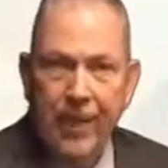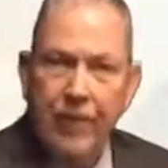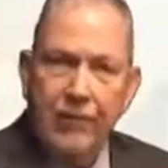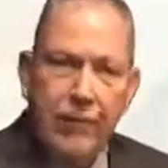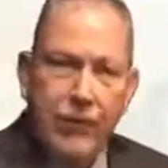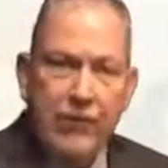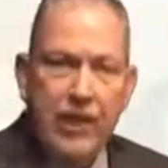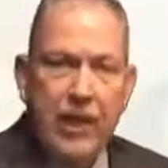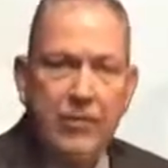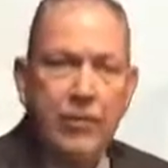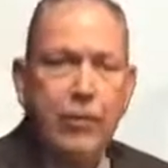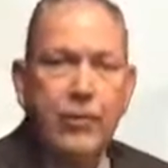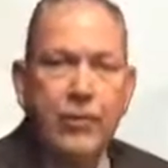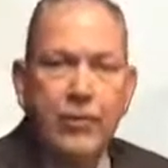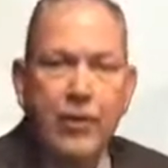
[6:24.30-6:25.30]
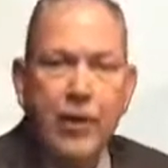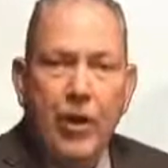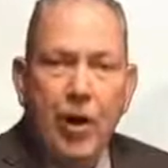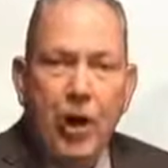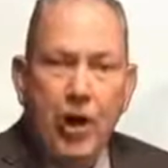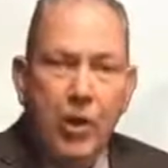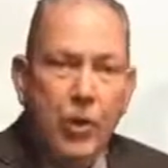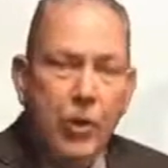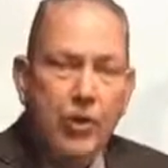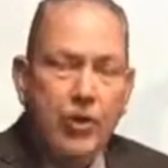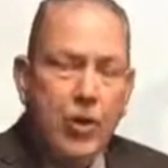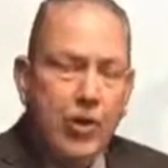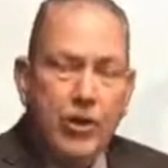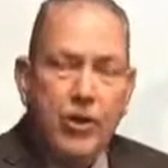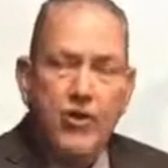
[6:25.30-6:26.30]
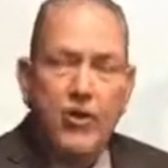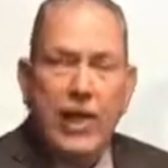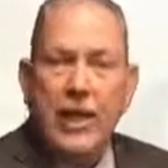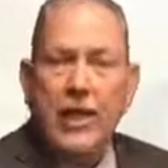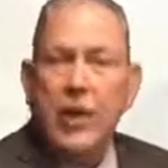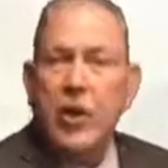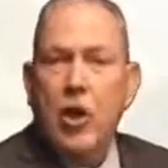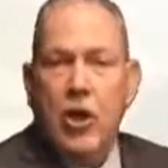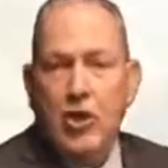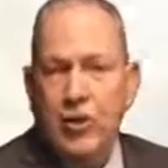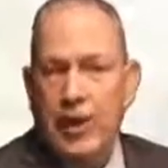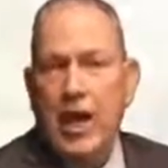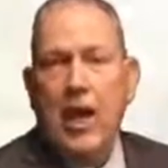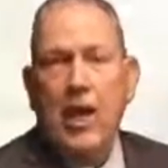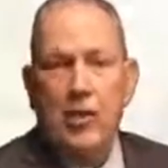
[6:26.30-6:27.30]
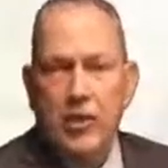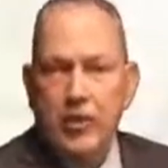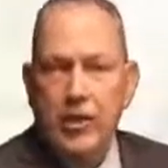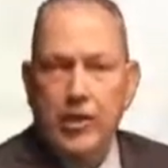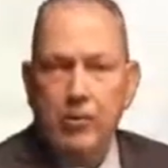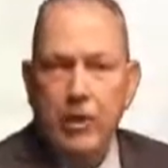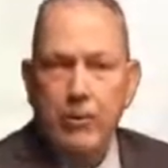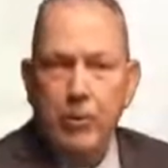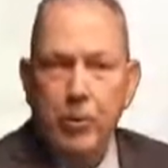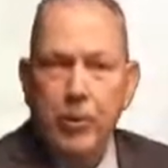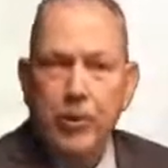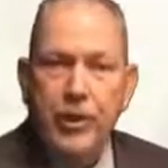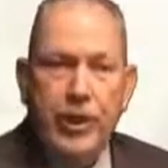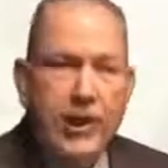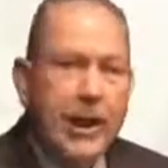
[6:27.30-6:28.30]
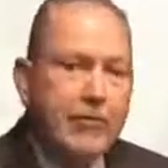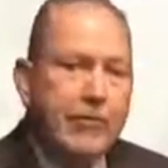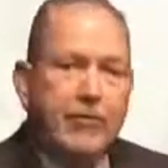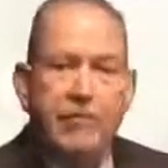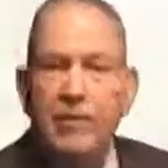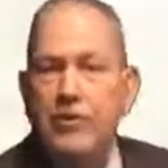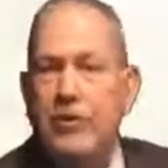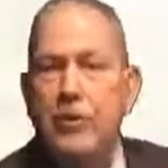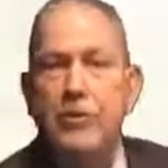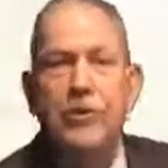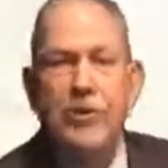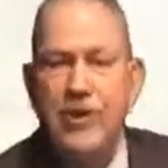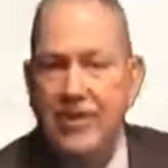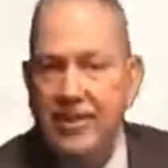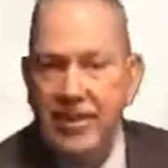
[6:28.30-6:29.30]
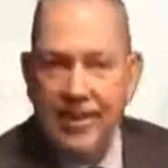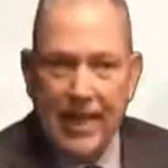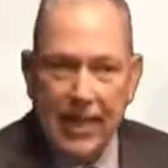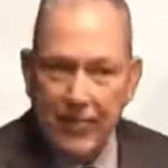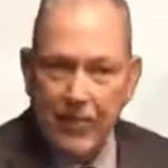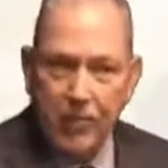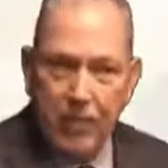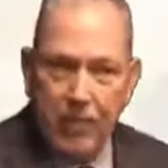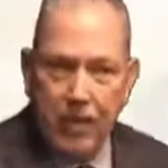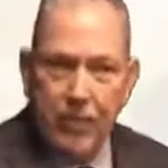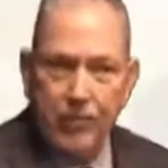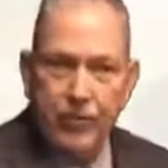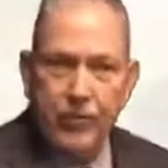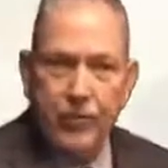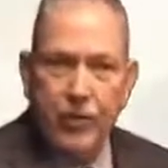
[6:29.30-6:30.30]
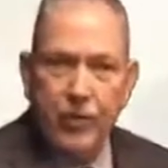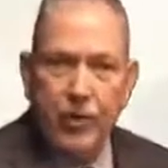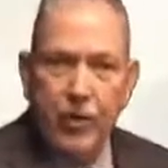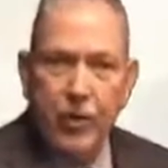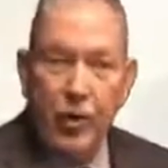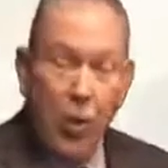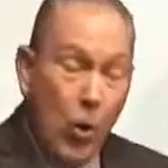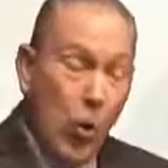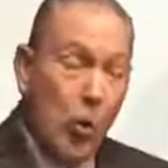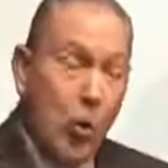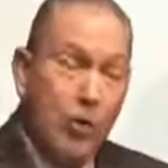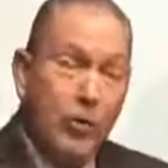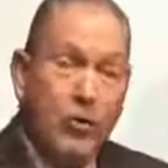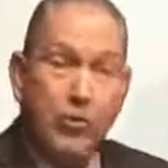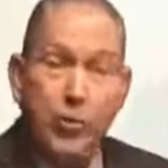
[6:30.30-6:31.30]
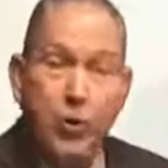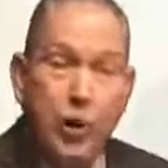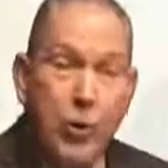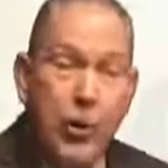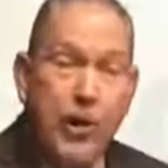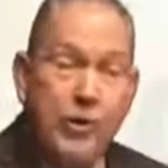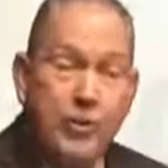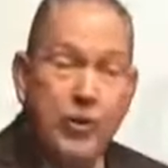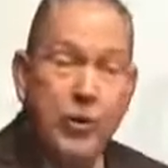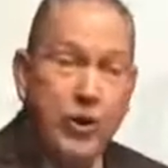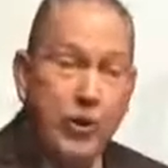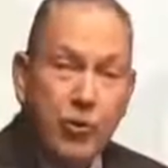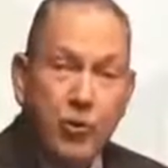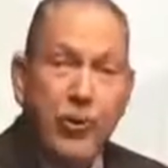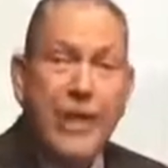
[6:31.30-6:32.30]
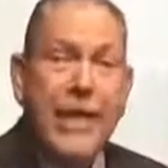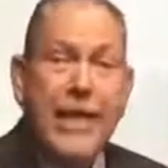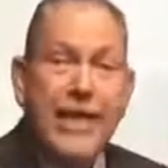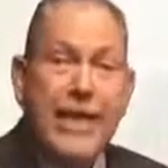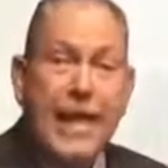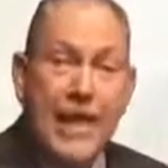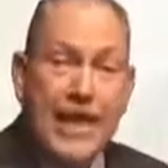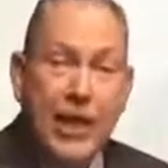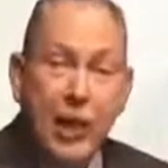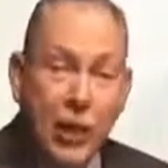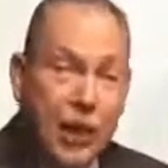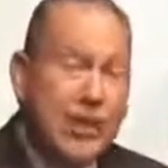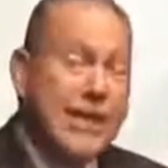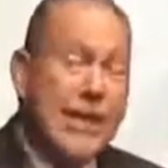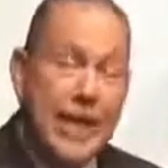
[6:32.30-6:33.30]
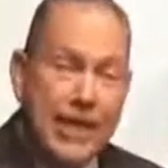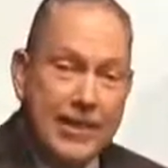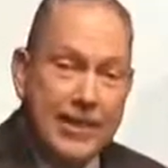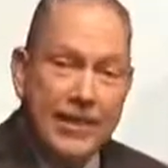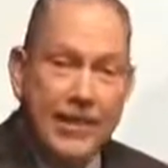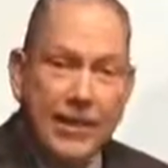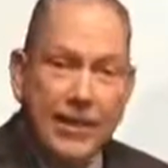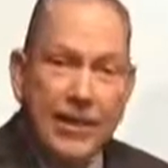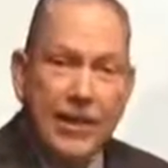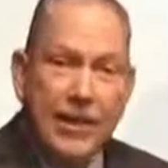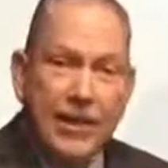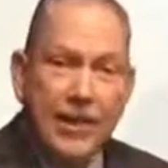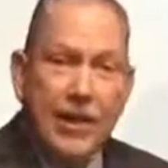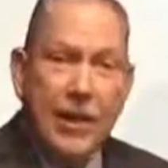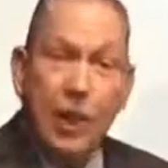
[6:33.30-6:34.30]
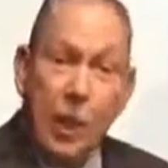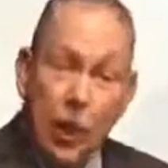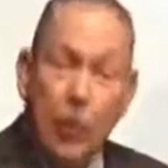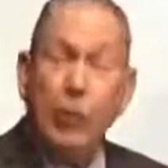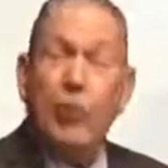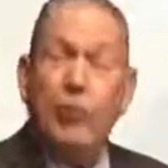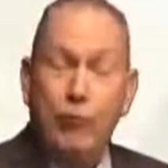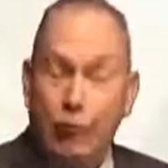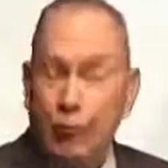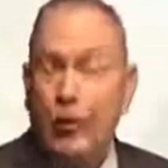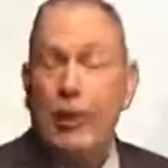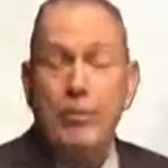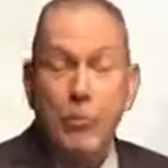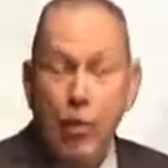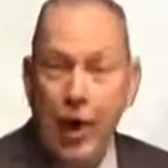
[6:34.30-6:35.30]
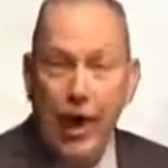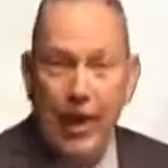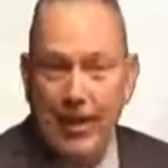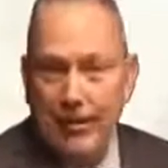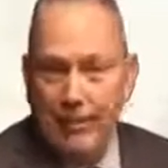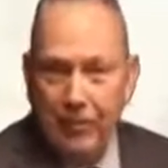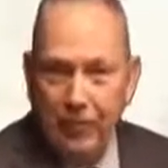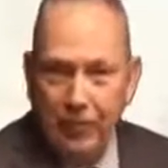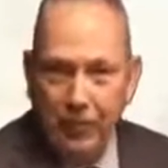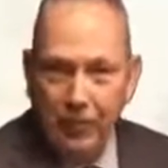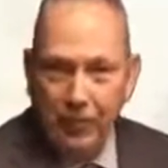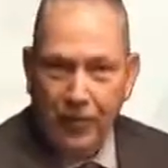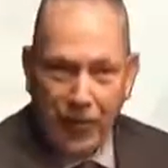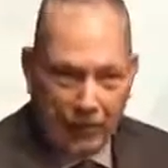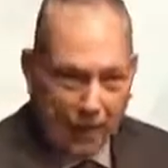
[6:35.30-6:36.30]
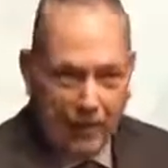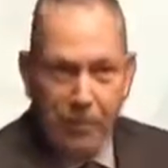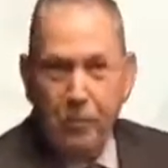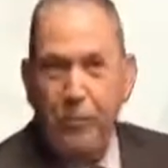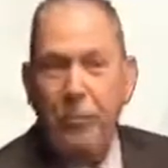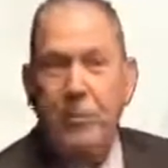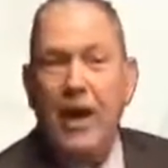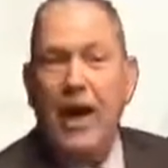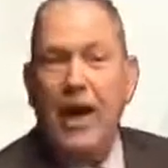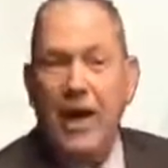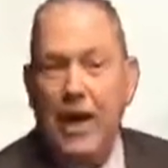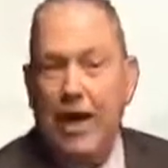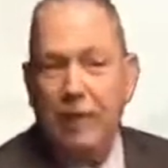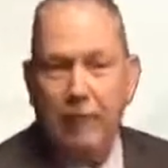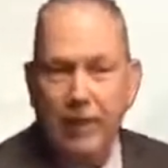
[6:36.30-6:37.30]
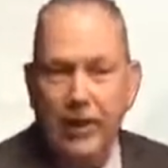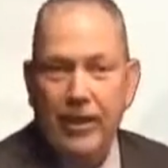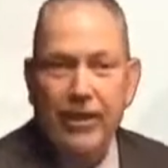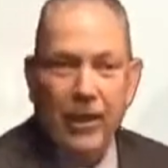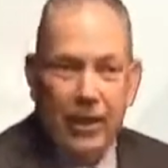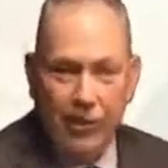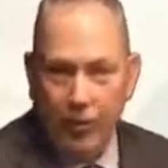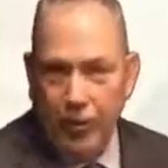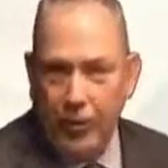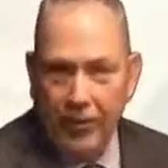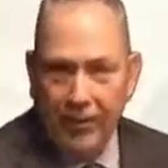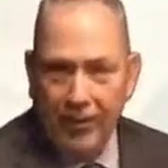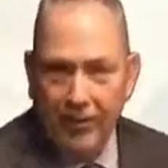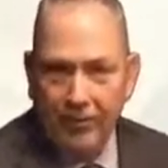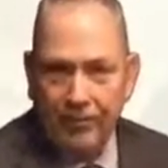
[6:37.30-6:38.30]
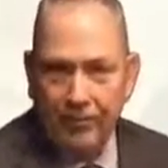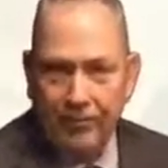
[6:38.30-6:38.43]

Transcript: For example, are you selling car tires that people will need every 50 or 60,000 miles? Or were you able to create a good tasting, gluten-free bread that people will buy every other week?